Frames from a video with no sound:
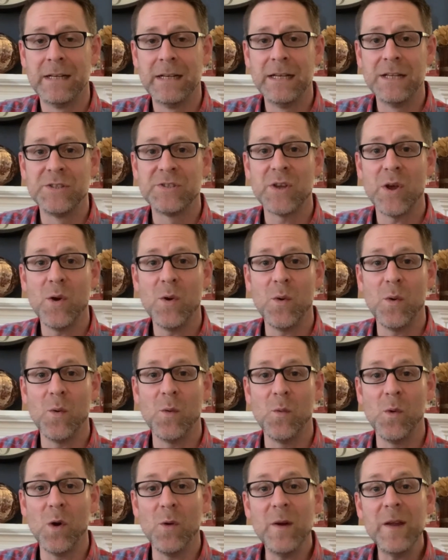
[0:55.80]
So
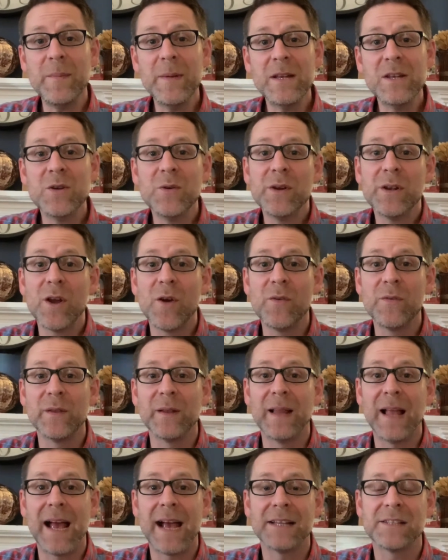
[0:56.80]
what we've been doing over the
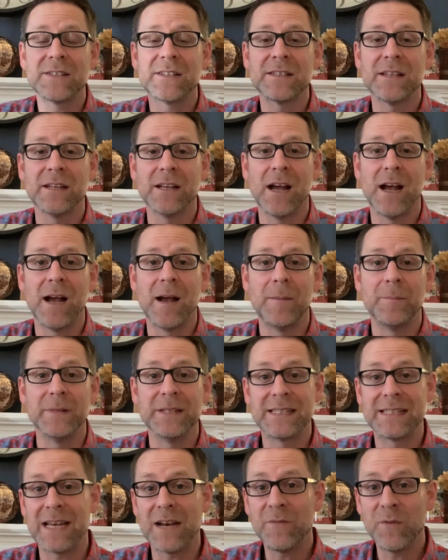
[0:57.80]
last
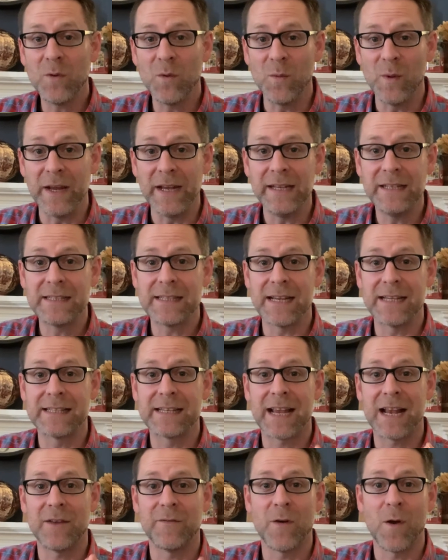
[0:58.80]
several weeks as
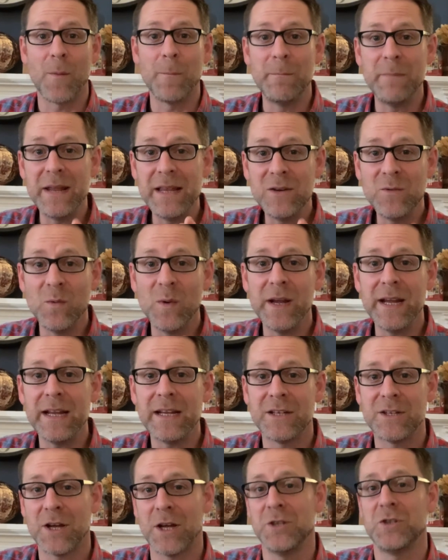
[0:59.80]
kind of our
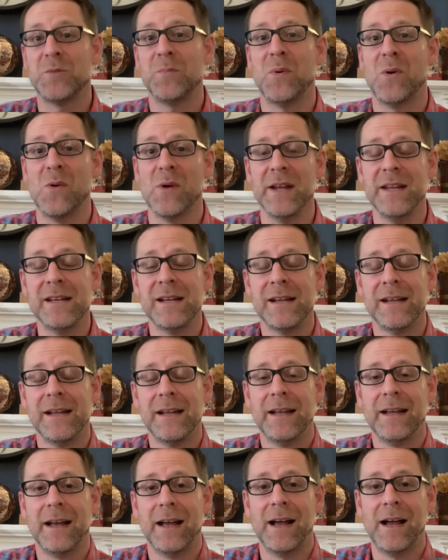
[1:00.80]
midweek touch point
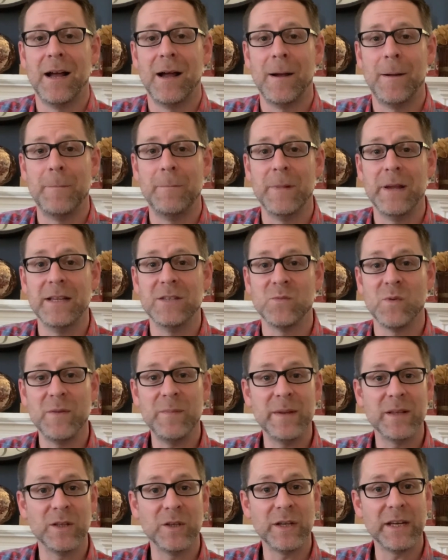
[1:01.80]
is we've
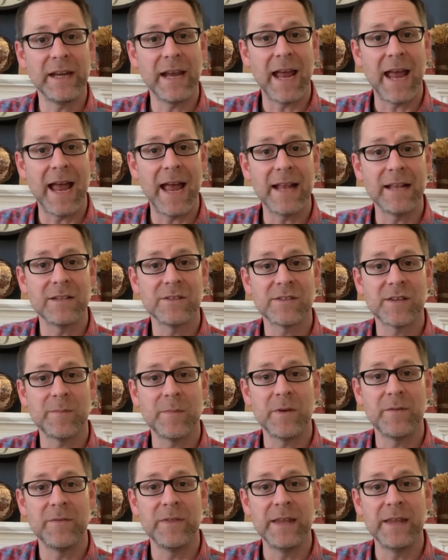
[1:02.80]
been looking at some of